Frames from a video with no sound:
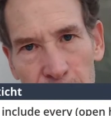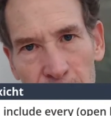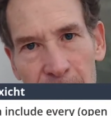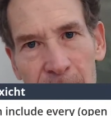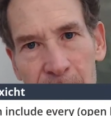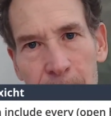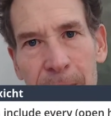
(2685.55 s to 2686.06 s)
for
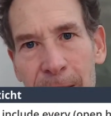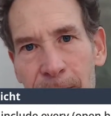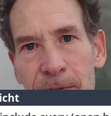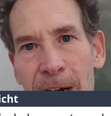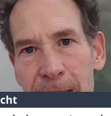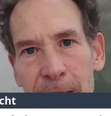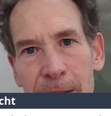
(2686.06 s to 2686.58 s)
this to be
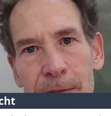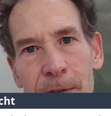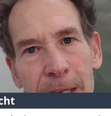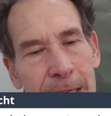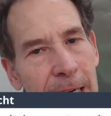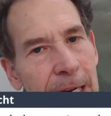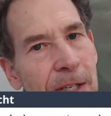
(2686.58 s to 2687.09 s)
effective,
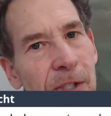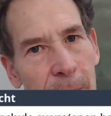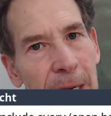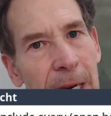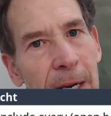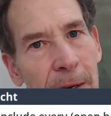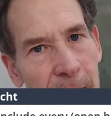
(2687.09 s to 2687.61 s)
it needs to
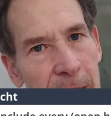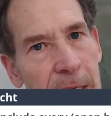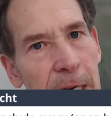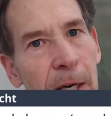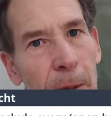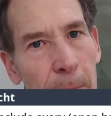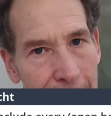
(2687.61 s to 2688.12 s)
be
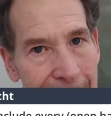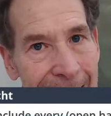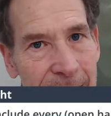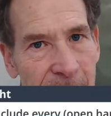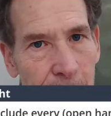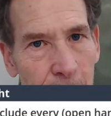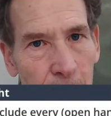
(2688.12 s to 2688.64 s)
near
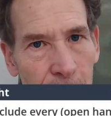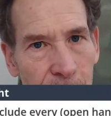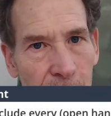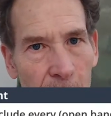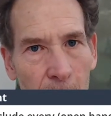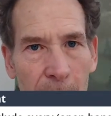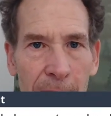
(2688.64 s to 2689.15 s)
maximal.
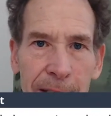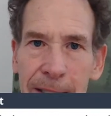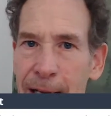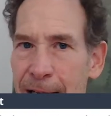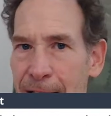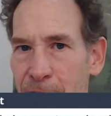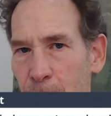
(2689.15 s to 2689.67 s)
So
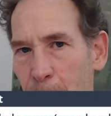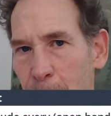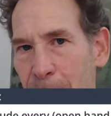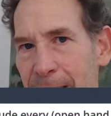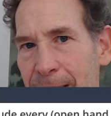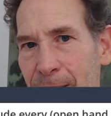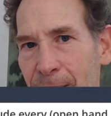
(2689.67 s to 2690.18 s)
unlike the
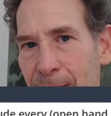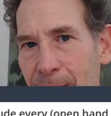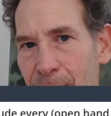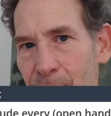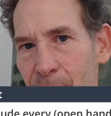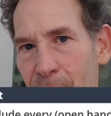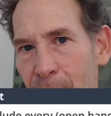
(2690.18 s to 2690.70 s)

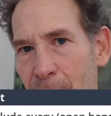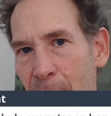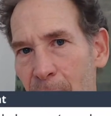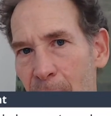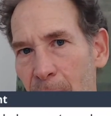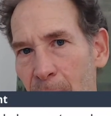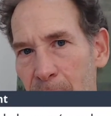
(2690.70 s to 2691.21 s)
repeaters,
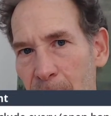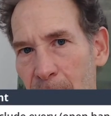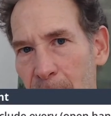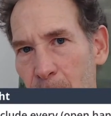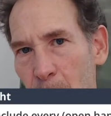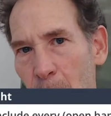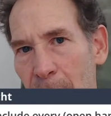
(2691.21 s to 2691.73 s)

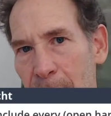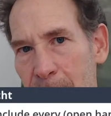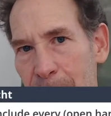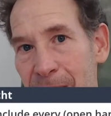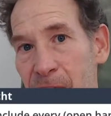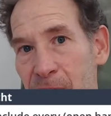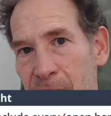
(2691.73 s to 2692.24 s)
that we wanted to
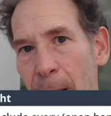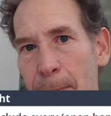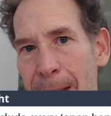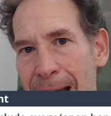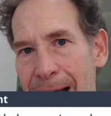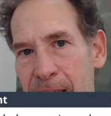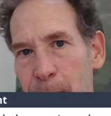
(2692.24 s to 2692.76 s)
be
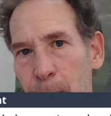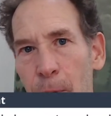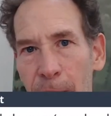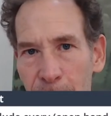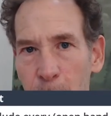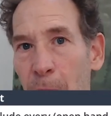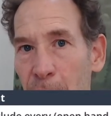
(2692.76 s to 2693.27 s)

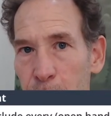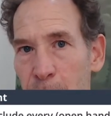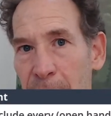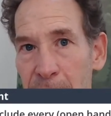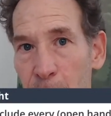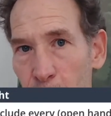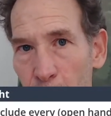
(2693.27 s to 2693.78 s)
submaximal if you want to
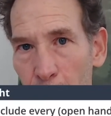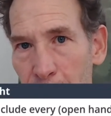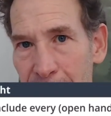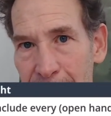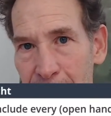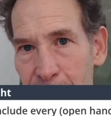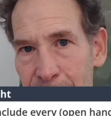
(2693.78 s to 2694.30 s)
train the
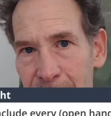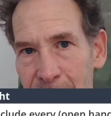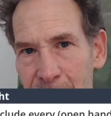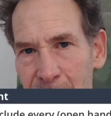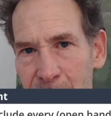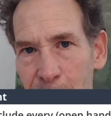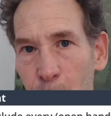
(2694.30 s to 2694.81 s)
aerobic energy
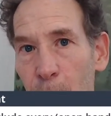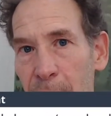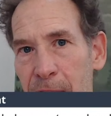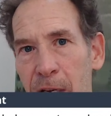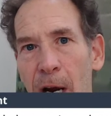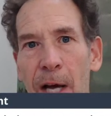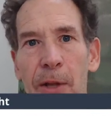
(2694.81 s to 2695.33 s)
system. We're
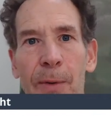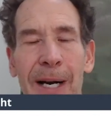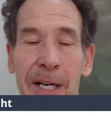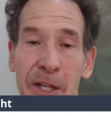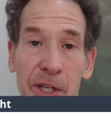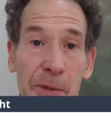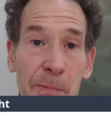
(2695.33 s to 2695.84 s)
at the other
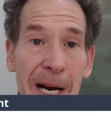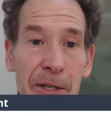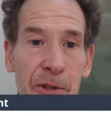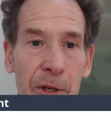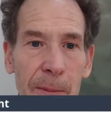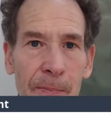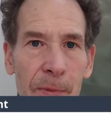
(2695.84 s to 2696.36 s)
end of the
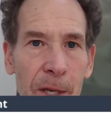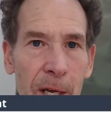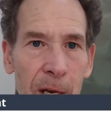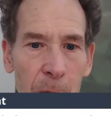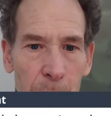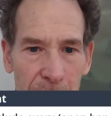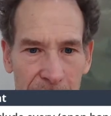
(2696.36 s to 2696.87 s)
spectrum
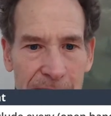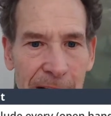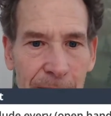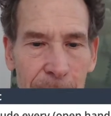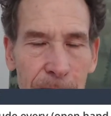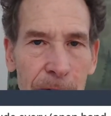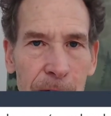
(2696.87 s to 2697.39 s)
with the
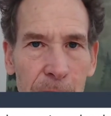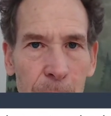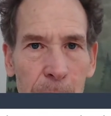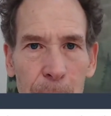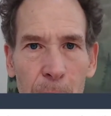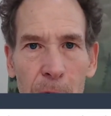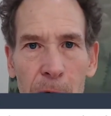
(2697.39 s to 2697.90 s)

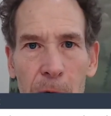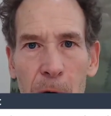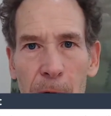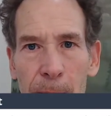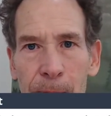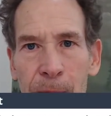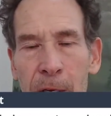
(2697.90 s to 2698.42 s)
753
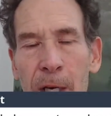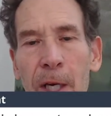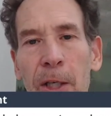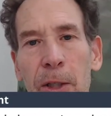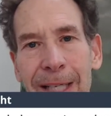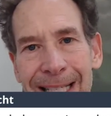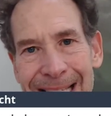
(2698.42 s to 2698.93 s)
protocol.
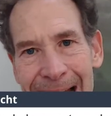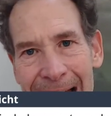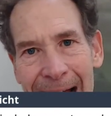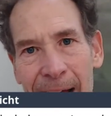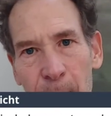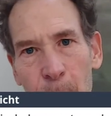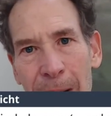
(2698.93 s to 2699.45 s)
You need to
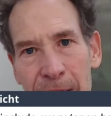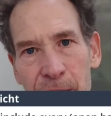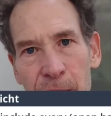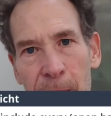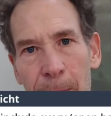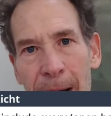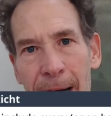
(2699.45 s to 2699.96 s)
add weight
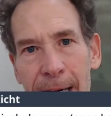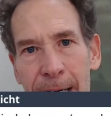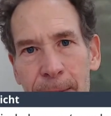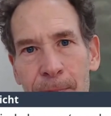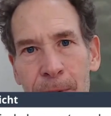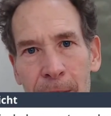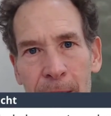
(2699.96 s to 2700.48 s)
to your body.